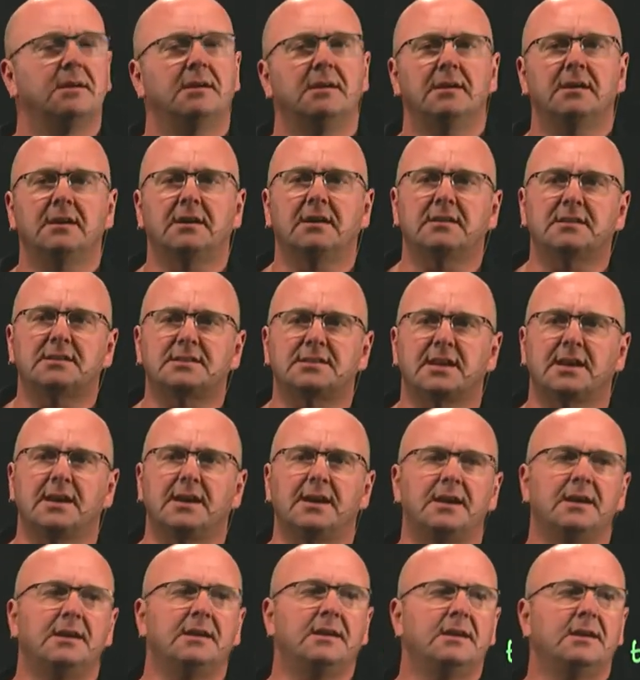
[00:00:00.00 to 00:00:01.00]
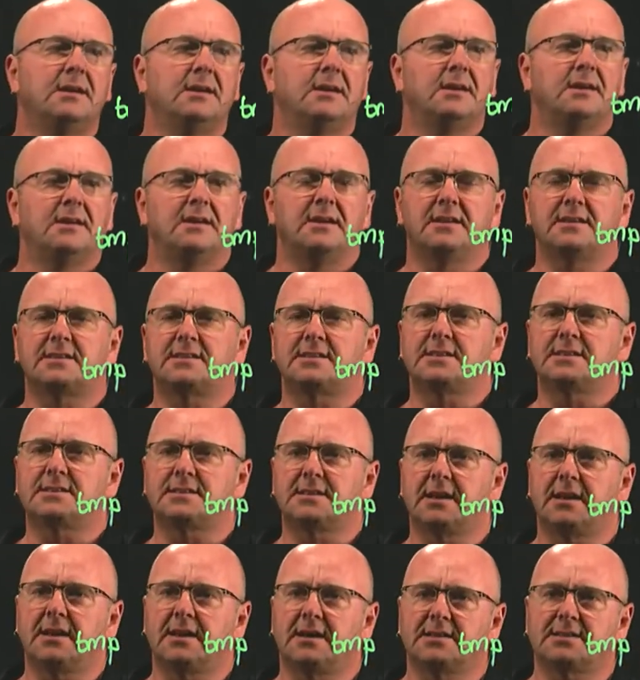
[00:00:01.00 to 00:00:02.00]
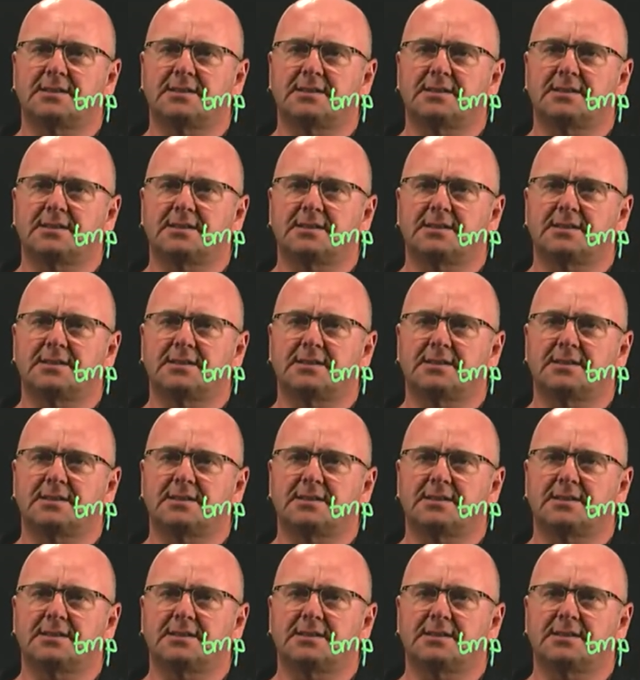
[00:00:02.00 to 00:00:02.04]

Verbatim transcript: and say, is this the last